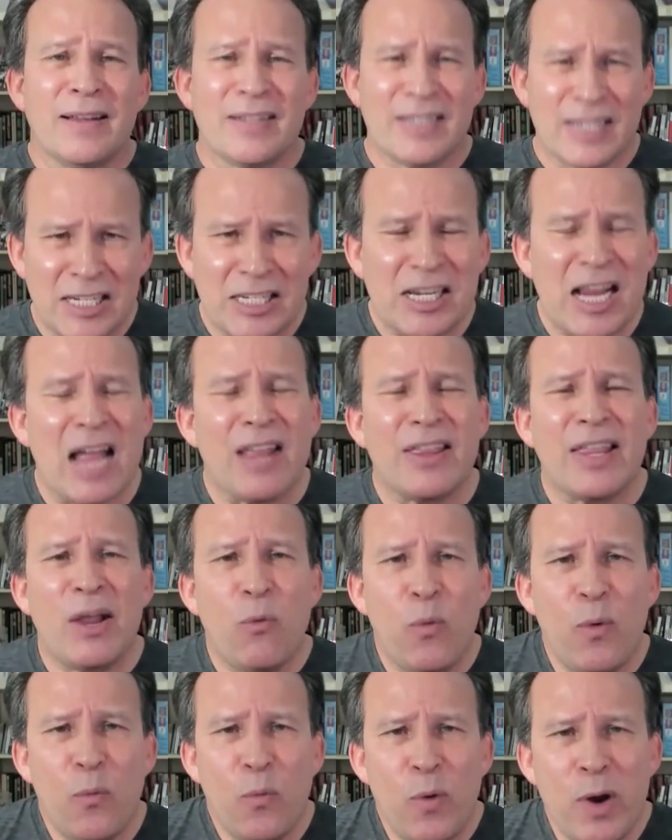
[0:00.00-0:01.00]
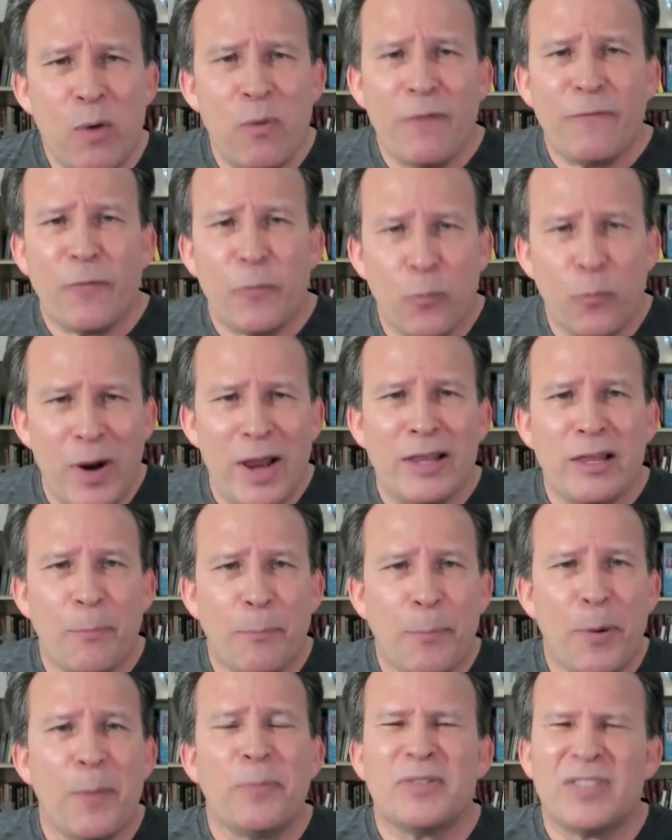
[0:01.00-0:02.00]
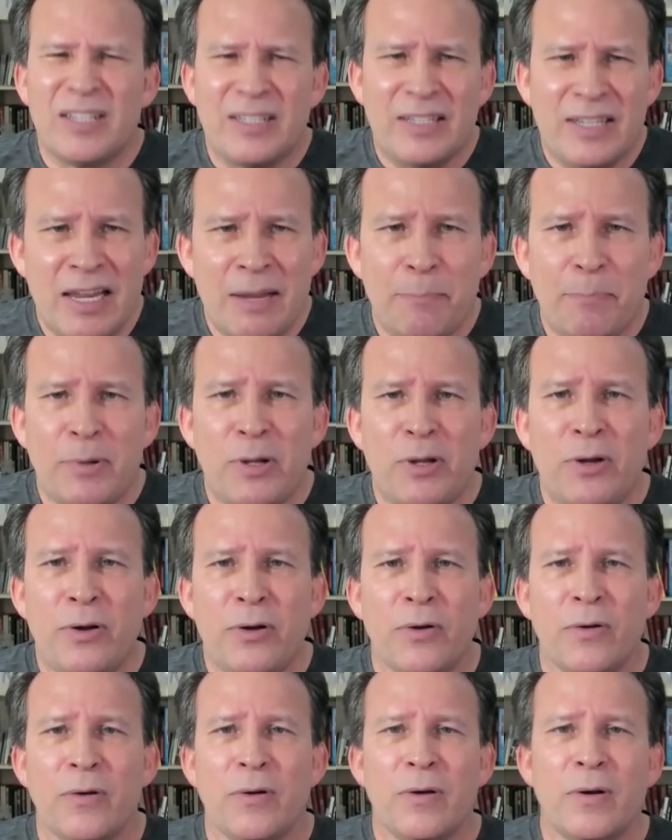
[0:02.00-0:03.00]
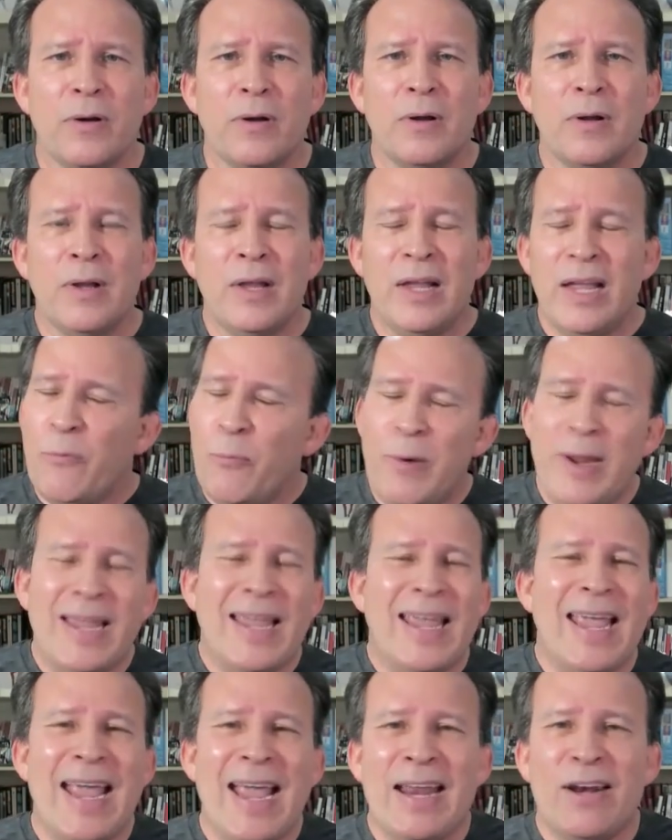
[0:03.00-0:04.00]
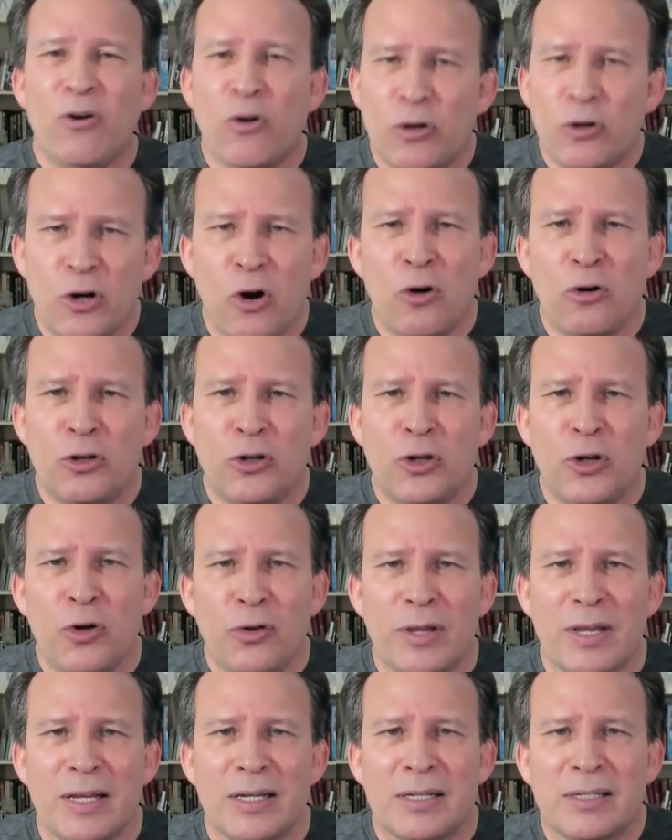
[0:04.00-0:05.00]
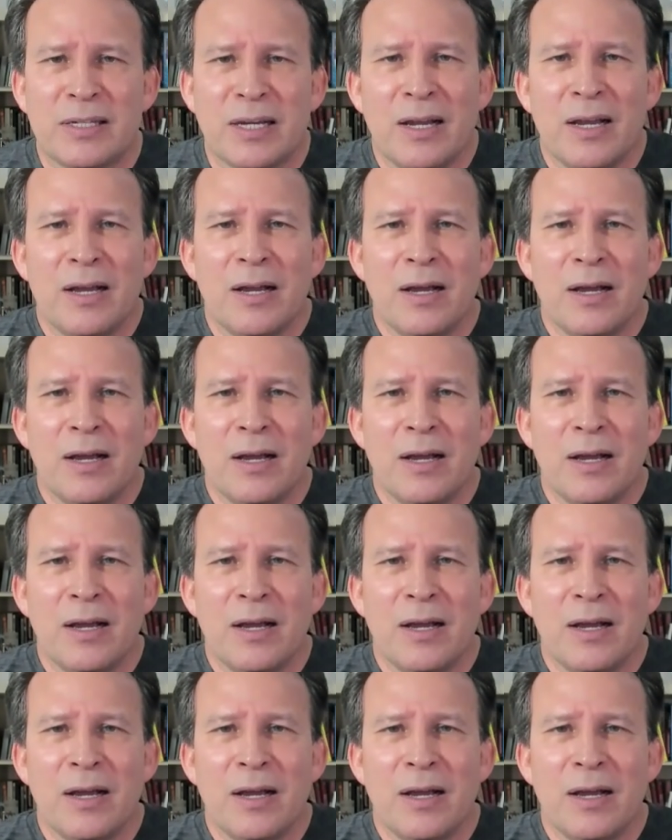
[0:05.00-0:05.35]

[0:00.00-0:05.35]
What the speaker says: This is how we went from red to purple to deep blue. If we can't or don't do this,